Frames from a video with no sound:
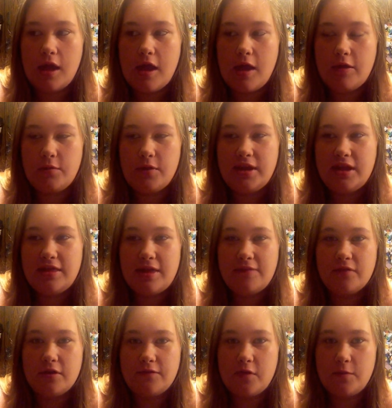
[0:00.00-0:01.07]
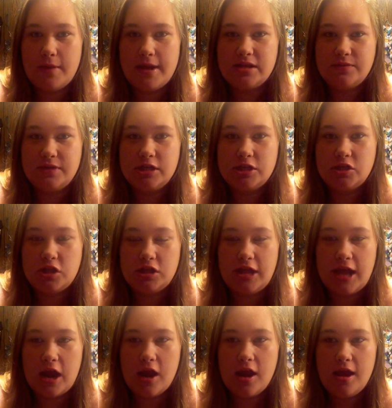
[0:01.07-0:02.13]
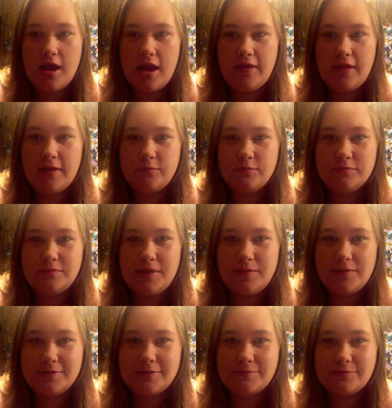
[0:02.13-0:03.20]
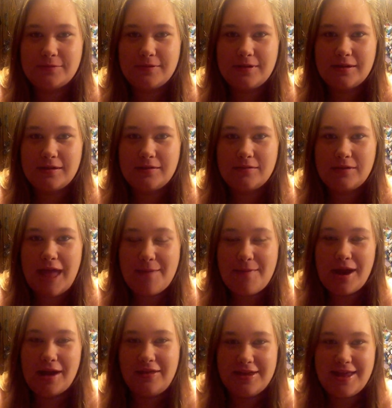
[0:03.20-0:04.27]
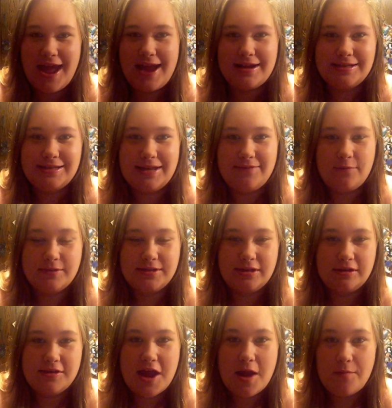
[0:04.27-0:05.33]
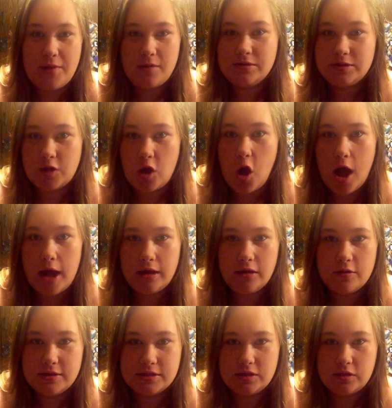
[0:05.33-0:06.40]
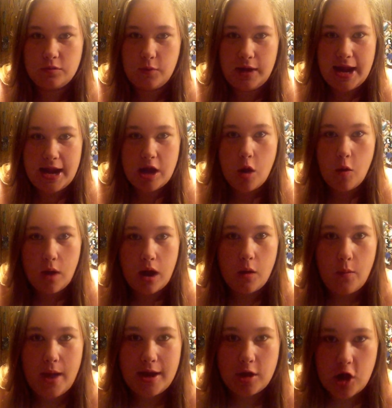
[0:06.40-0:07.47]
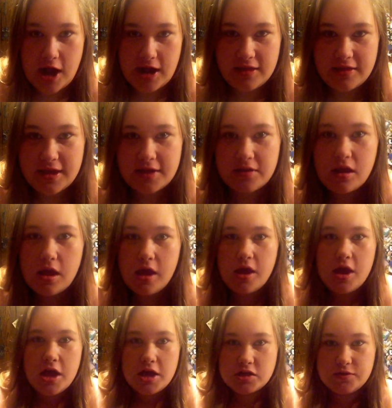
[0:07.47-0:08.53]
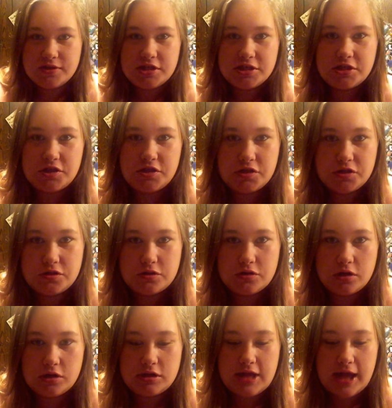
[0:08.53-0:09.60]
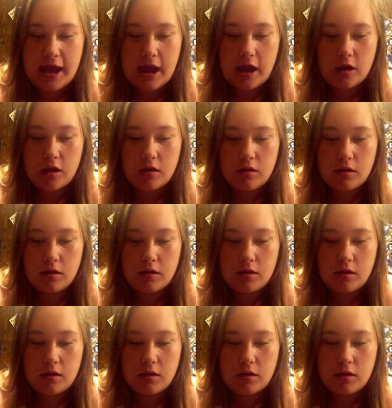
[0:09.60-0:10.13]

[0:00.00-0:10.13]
then we did that for a few minutes. We just stood there, and then people came out of the tent to see if it was still there, but it was gone. We didn't know where it went or anything. So we just stood there